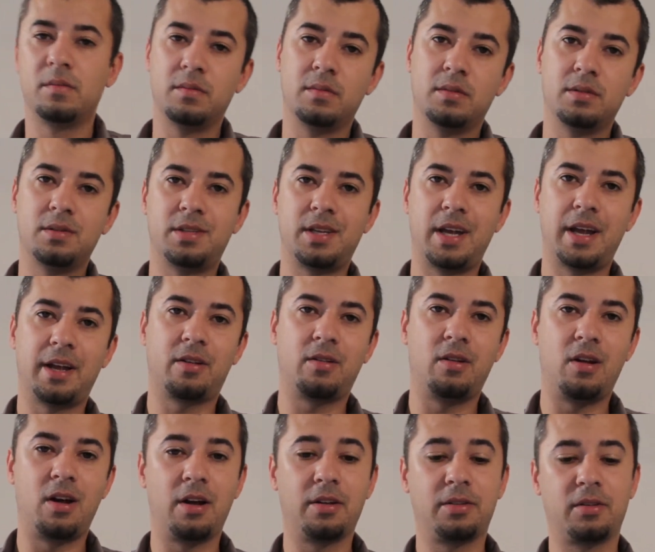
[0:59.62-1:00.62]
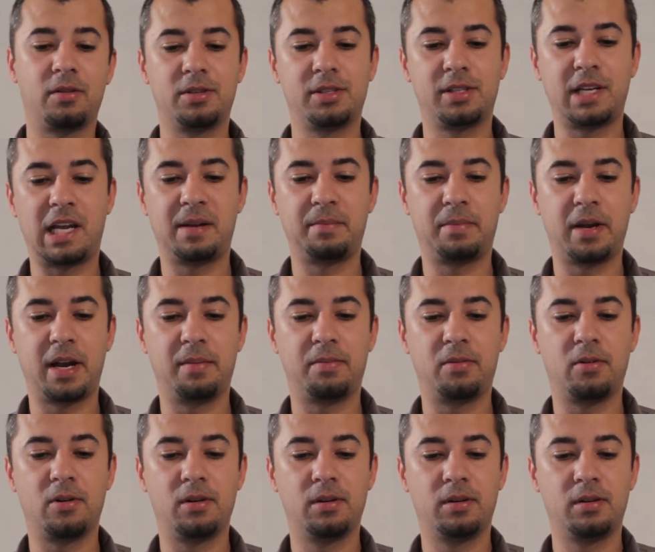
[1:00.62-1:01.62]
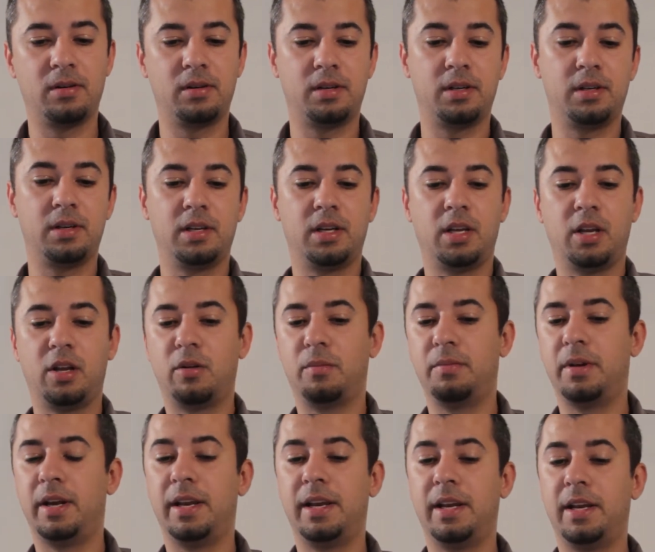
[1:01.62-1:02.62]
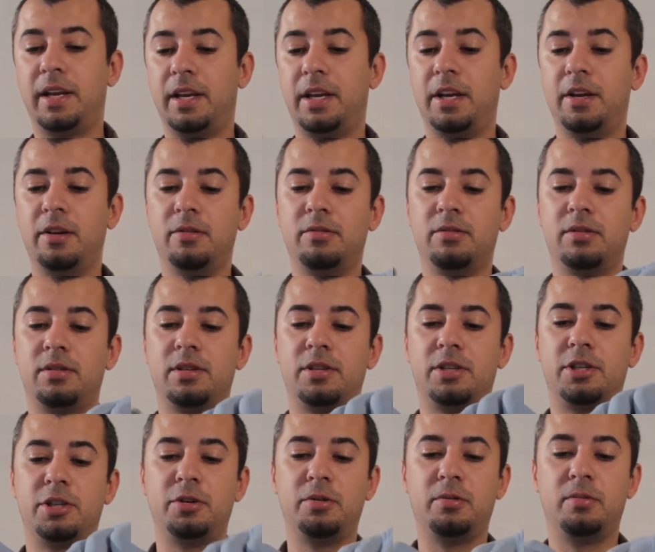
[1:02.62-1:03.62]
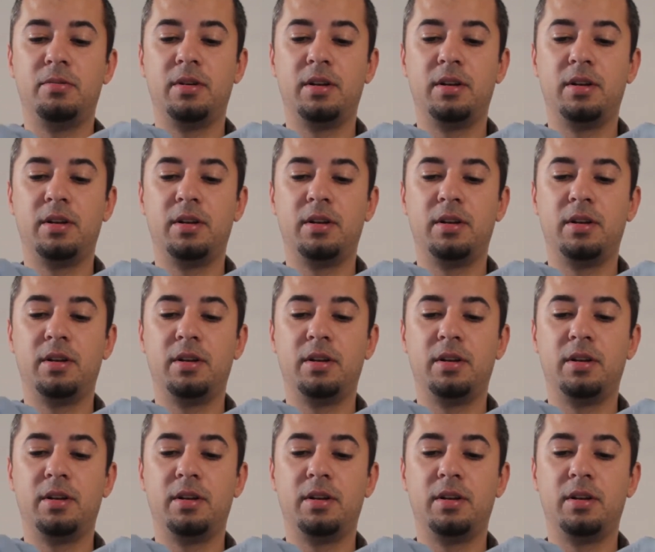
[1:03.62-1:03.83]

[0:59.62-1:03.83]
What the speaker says: Sandcloth or sandpaper, it'll be used to